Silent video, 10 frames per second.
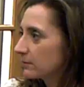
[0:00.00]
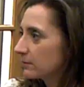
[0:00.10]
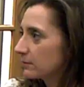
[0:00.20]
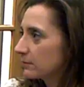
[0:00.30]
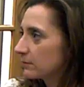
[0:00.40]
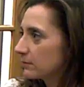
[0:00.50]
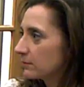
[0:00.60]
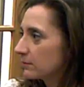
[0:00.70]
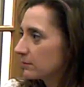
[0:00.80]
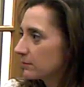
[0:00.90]

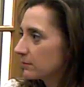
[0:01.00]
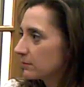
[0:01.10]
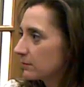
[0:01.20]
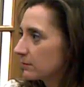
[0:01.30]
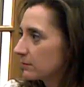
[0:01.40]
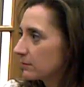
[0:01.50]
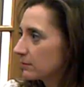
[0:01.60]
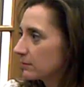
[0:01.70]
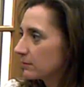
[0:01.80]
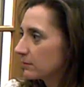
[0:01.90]

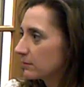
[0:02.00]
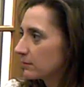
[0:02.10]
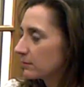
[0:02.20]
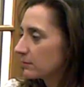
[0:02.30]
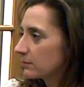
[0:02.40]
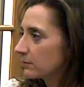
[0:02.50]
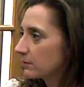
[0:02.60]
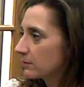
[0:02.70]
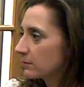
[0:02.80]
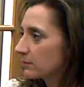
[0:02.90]

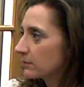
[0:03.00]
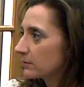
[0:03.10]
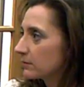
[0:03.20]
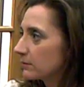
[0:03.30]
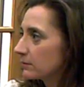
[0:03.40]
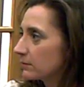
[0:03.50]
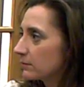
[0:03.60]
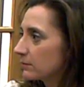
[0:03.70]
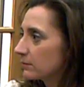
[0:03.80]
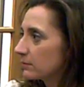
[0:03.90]

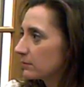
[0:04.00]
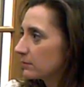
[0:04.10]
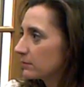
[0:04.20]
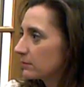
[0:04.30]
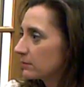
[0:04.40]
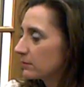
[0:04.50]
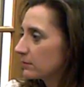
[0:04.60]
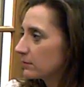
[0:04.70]
[no speech]